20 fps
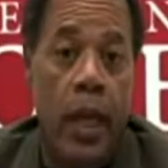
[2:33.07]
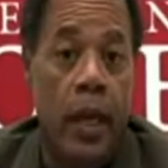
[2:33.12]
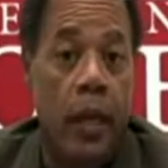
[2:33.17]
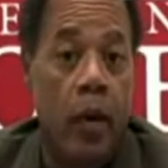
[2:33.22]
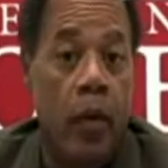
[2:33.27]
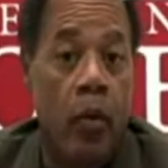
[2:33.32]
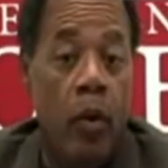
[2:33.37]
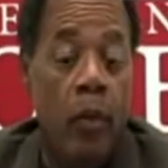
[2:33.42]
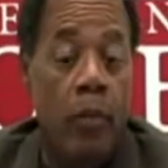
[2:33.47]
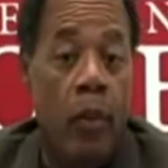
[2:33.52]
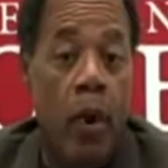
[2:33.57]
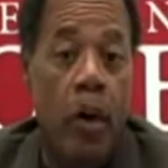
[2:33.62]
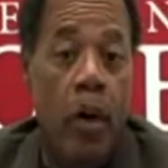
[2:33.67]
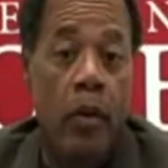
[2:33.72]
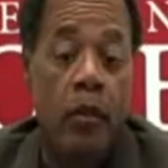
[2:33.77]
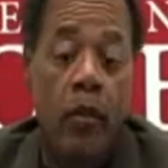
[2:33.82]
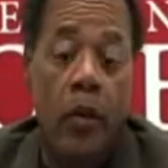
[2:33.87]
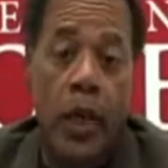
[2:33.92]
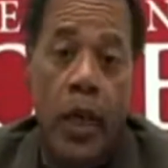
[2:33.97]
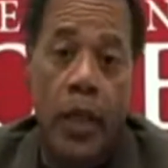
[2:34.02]
and only
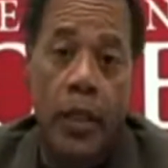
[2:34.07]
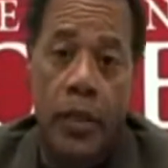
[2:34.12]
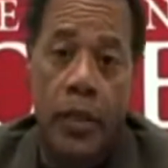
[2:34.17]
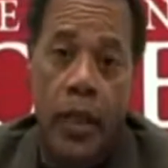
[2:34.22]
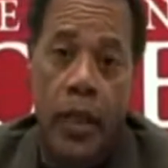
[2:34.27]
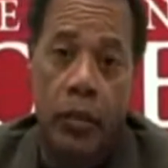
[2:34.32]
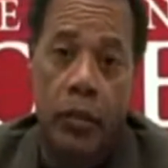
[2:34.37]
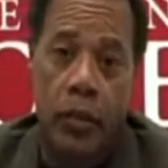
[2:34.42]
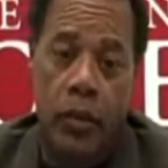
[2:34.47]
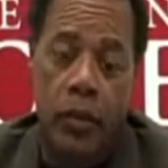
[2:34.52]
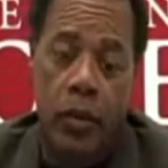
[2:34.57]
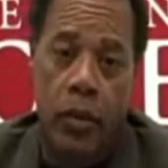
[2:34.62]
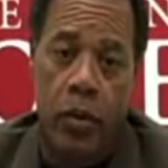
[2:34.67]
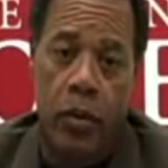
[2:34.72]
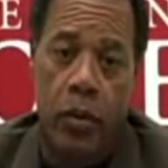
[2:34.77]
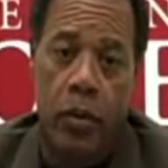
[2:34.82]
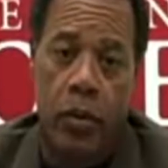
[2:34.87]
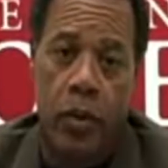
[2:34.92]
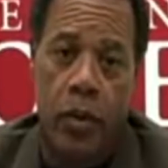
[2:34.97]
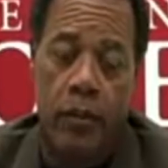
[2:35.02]
part of what I said was
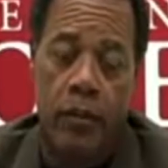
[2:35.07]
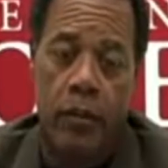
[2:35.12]
heard.